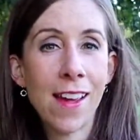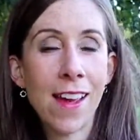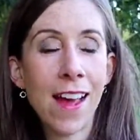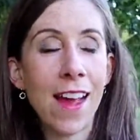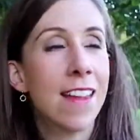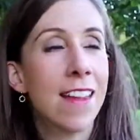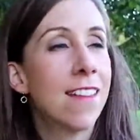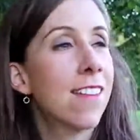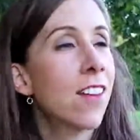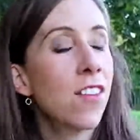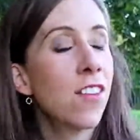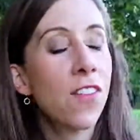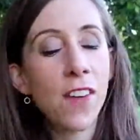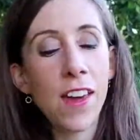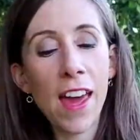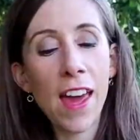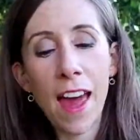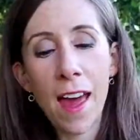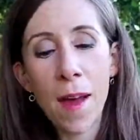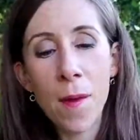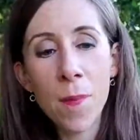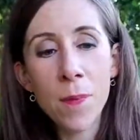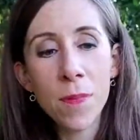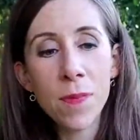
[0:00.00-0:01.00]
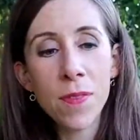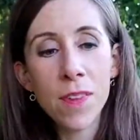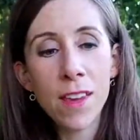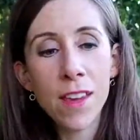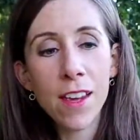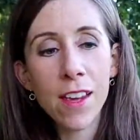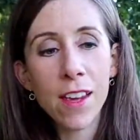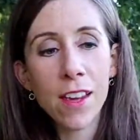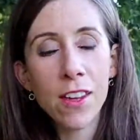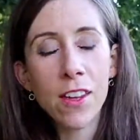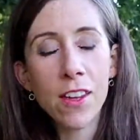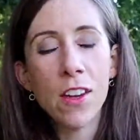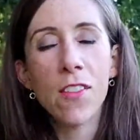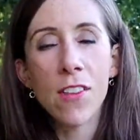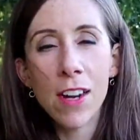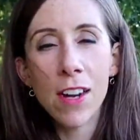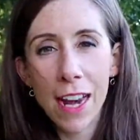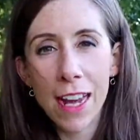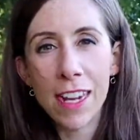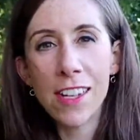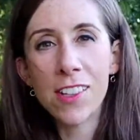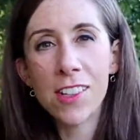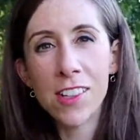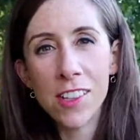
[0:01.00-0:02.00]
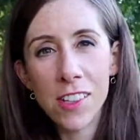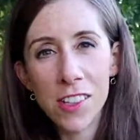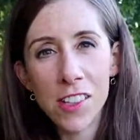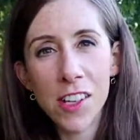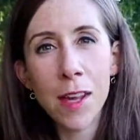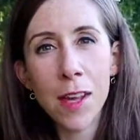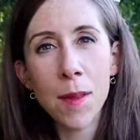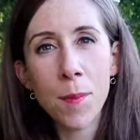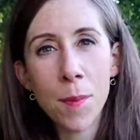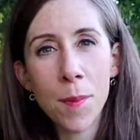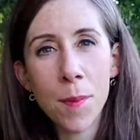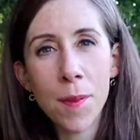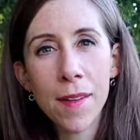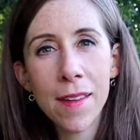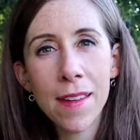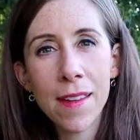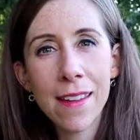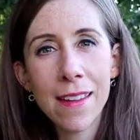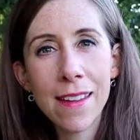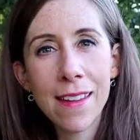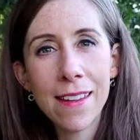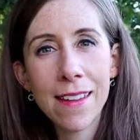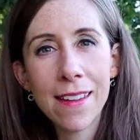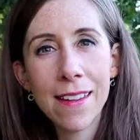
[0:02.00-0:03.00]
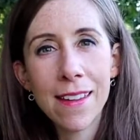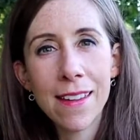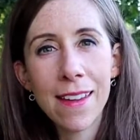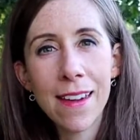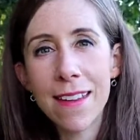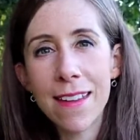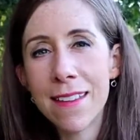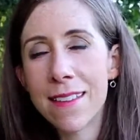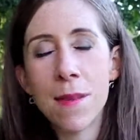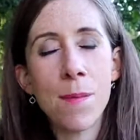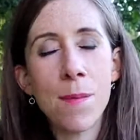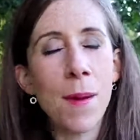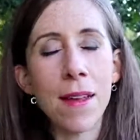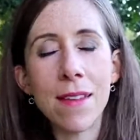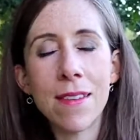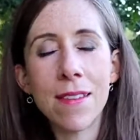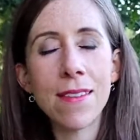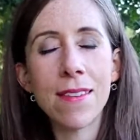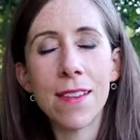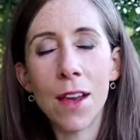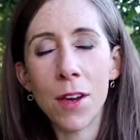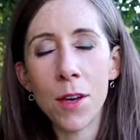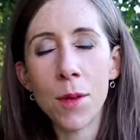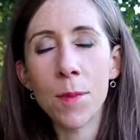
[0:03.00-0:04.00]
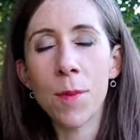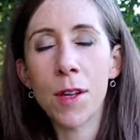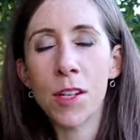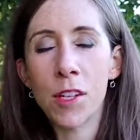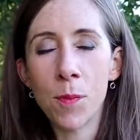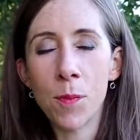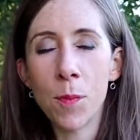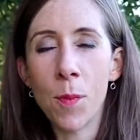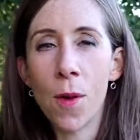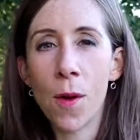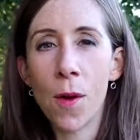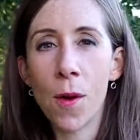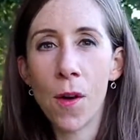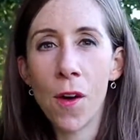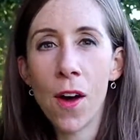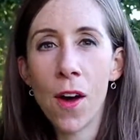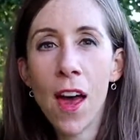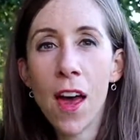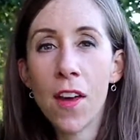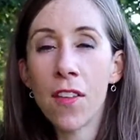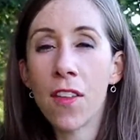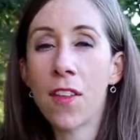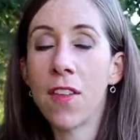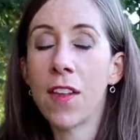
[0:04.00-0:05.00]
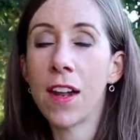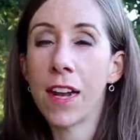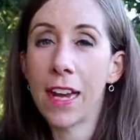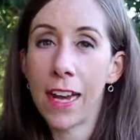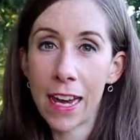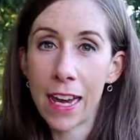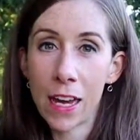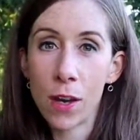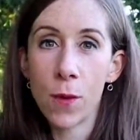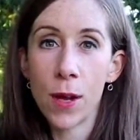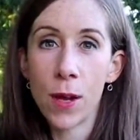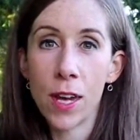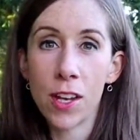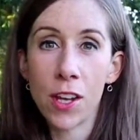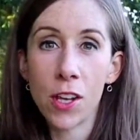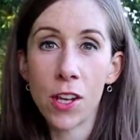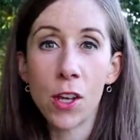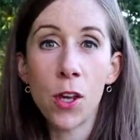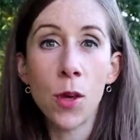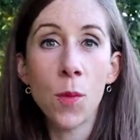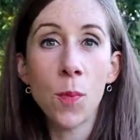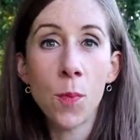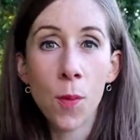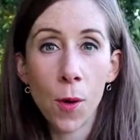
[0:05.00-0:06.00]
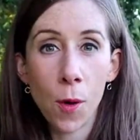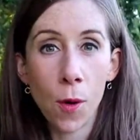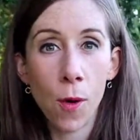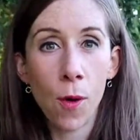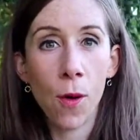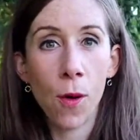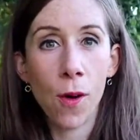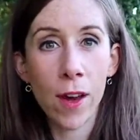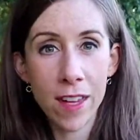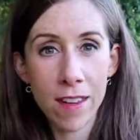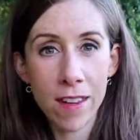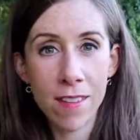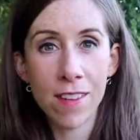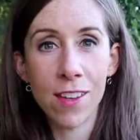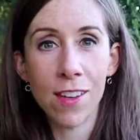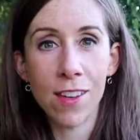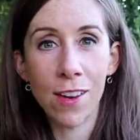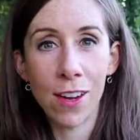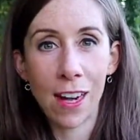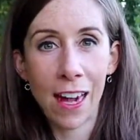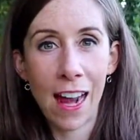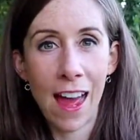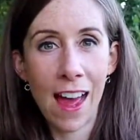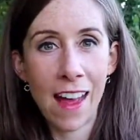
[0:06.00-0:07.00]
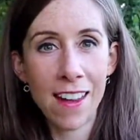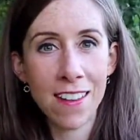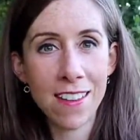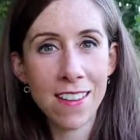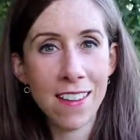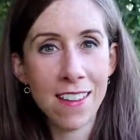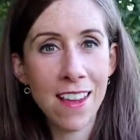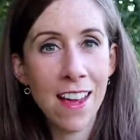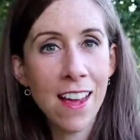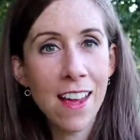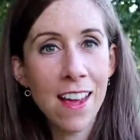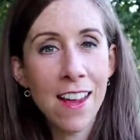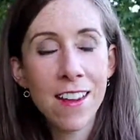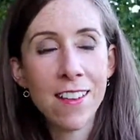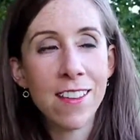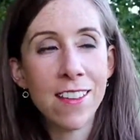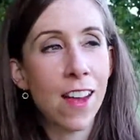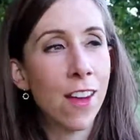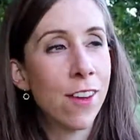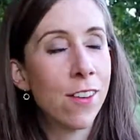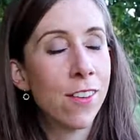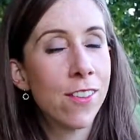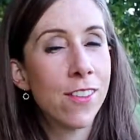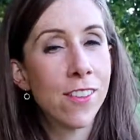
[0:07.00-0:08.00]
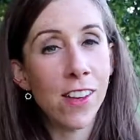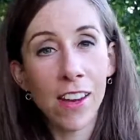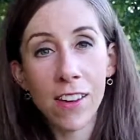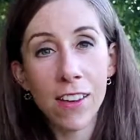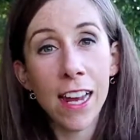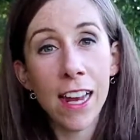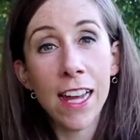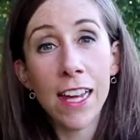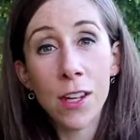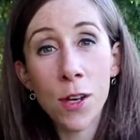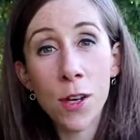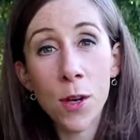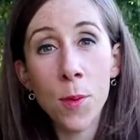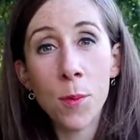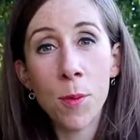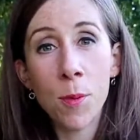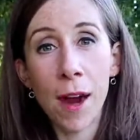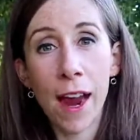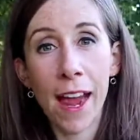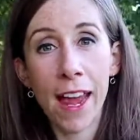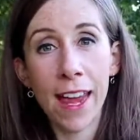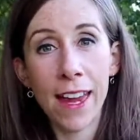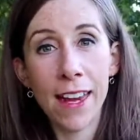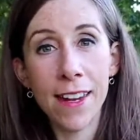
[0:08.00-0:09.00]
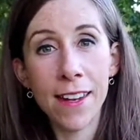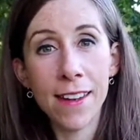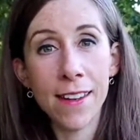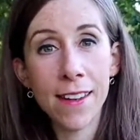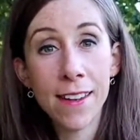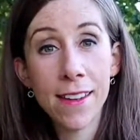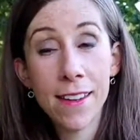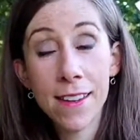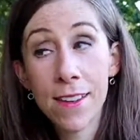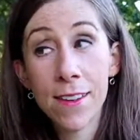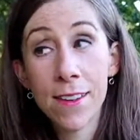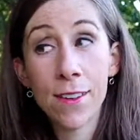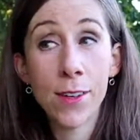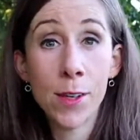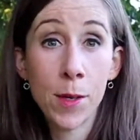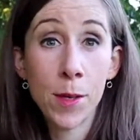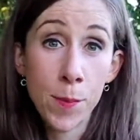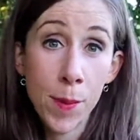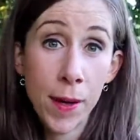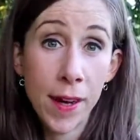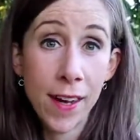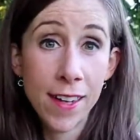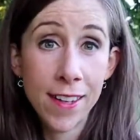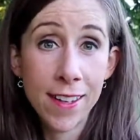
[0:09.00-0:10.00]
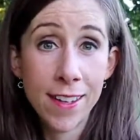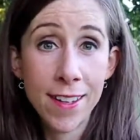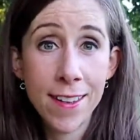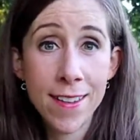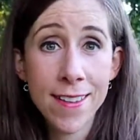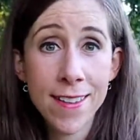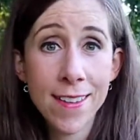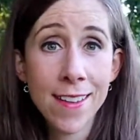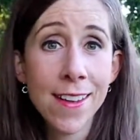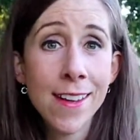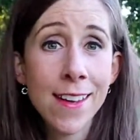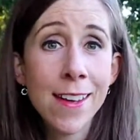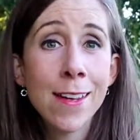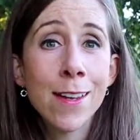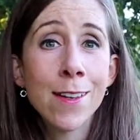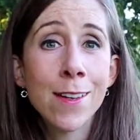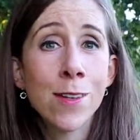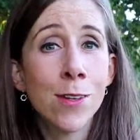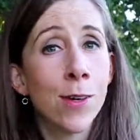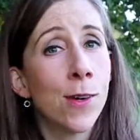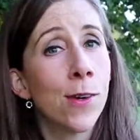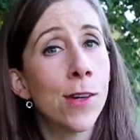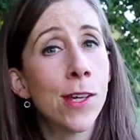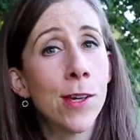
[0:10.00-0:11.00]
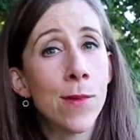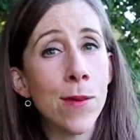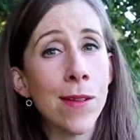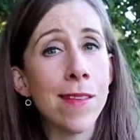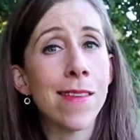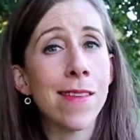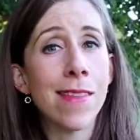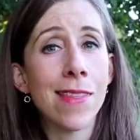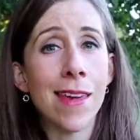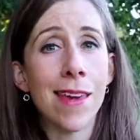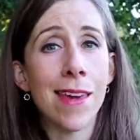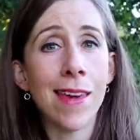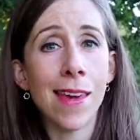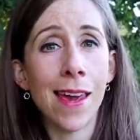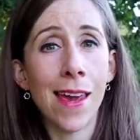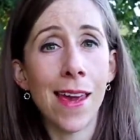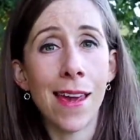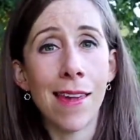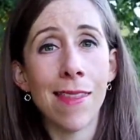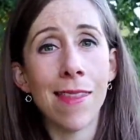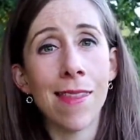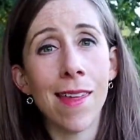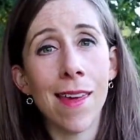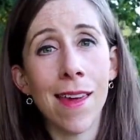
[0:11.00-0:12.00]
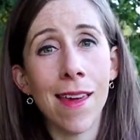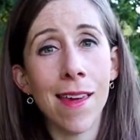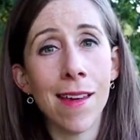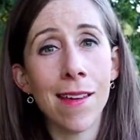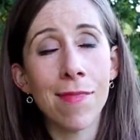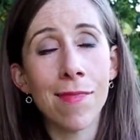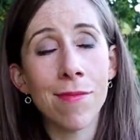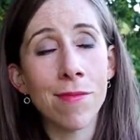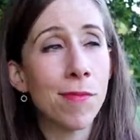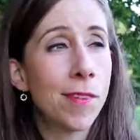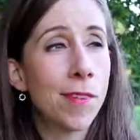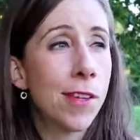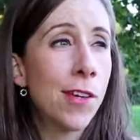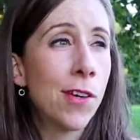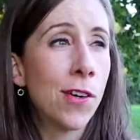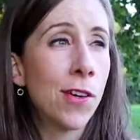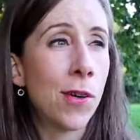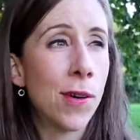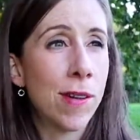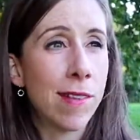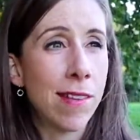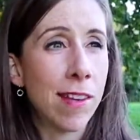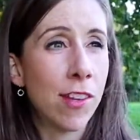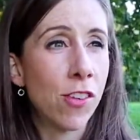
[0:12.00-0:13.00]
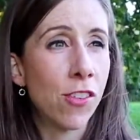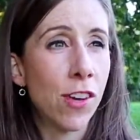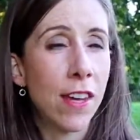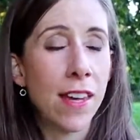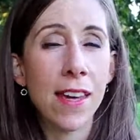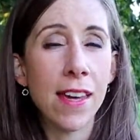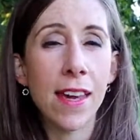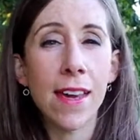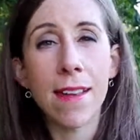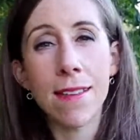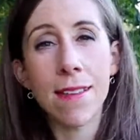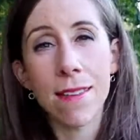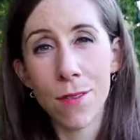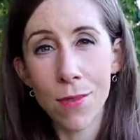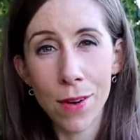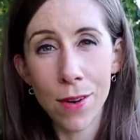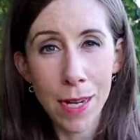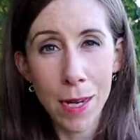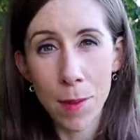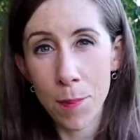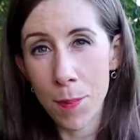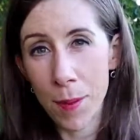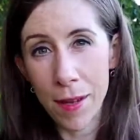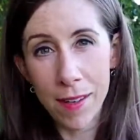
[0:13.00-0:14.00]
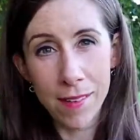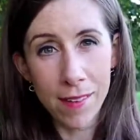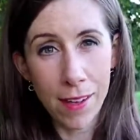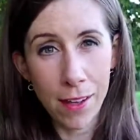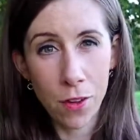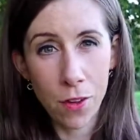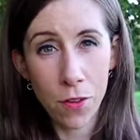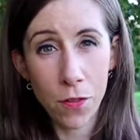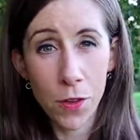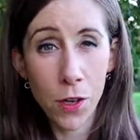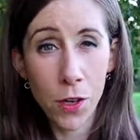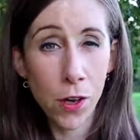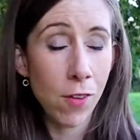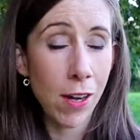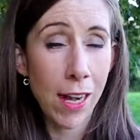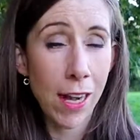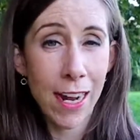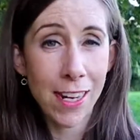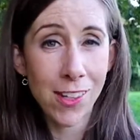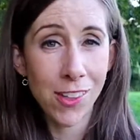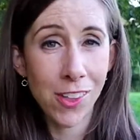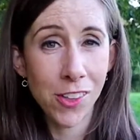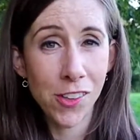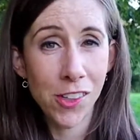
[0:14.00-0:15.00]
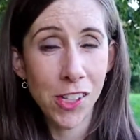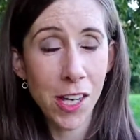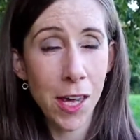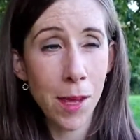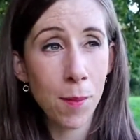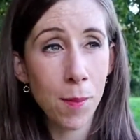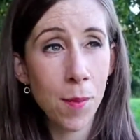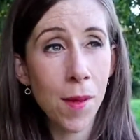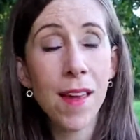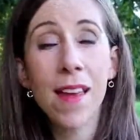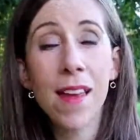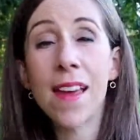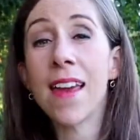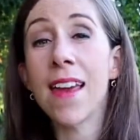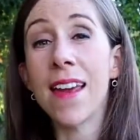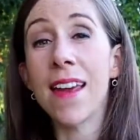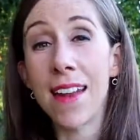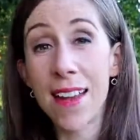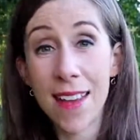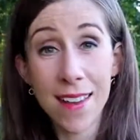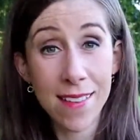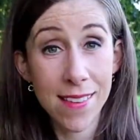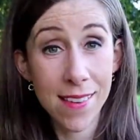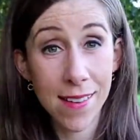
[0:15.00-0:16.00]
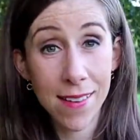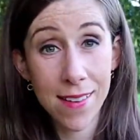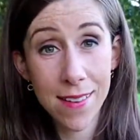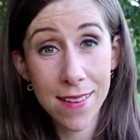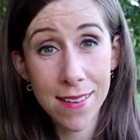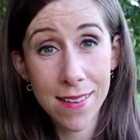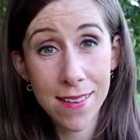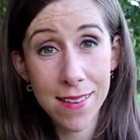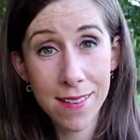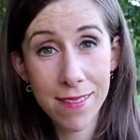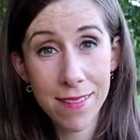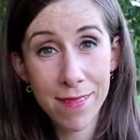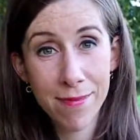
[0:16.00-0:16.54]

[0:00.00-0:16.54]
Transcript: And don't forget, your relationship, it's about so much more than the liquid you pour into your glass. So don't let your brain or your partner's talk you into thinking that you quitting drinking is a really big deal for your relationship. It isn't.